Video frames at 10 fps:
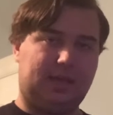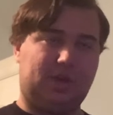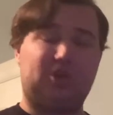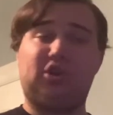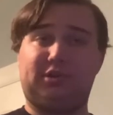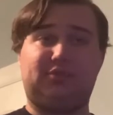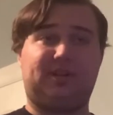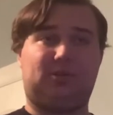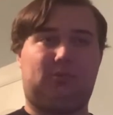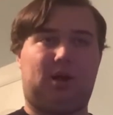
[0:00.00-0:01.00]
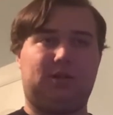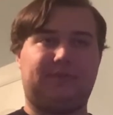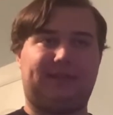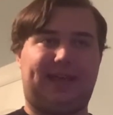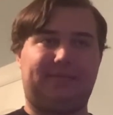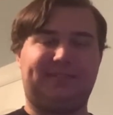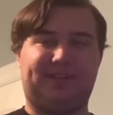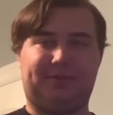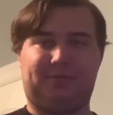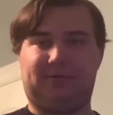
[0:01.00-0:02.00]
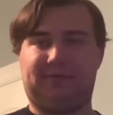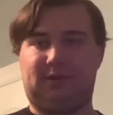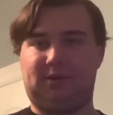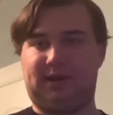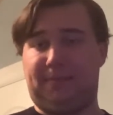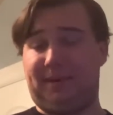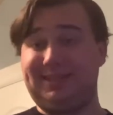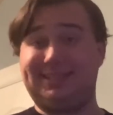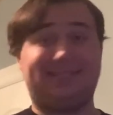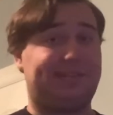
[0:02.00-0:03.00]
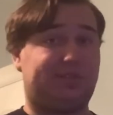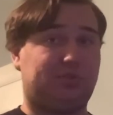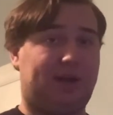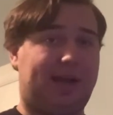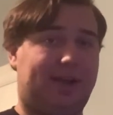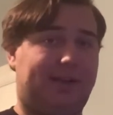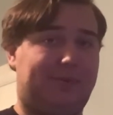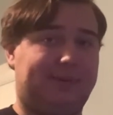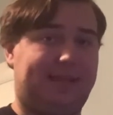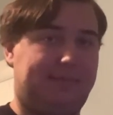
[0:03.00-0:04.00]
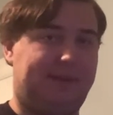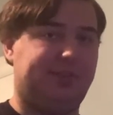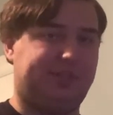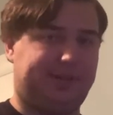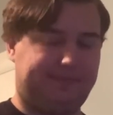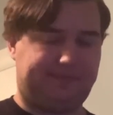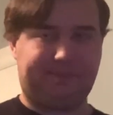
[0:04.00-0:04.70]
Gellert Grindelwald for that sequel for uh, Unset Trial, I will not mention.